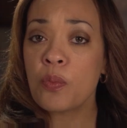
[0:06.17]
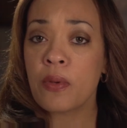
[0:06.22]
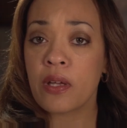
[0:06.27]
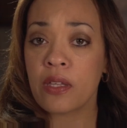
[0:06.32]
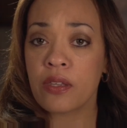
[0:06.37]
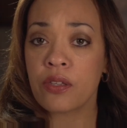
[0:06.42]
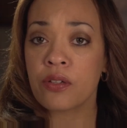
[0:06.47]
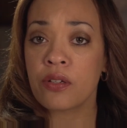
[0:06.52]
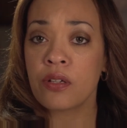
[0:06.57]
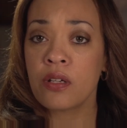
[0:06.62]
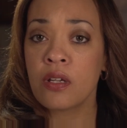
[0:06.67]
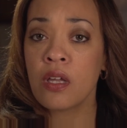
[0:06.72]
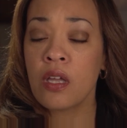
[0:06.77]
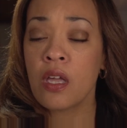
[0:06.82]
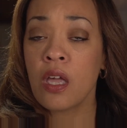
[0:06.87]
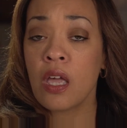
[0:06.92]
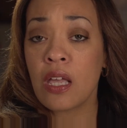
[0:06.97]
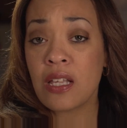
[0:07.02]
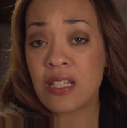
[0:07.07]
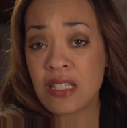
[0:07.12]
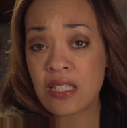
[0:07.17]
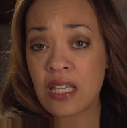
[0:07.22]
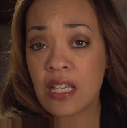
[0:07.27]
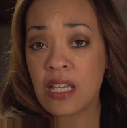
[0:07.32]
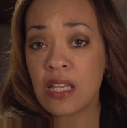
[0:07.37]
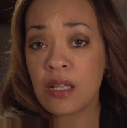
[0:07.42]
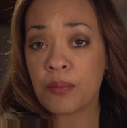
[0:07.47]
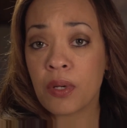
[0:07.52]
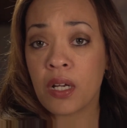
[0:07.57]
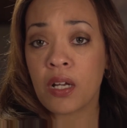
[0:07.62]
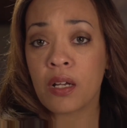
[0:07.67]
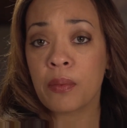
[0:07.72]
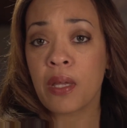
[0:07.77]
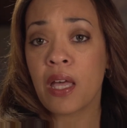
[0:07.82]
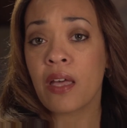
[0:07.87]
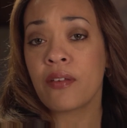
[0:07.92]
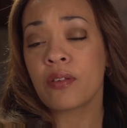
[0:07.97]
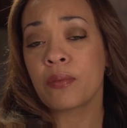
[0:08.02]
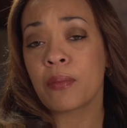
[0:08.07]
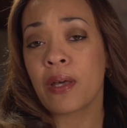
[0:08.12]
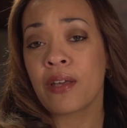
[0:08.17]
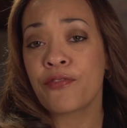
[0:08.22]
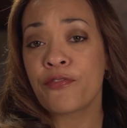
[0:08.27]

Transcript: mother and teen mom, having my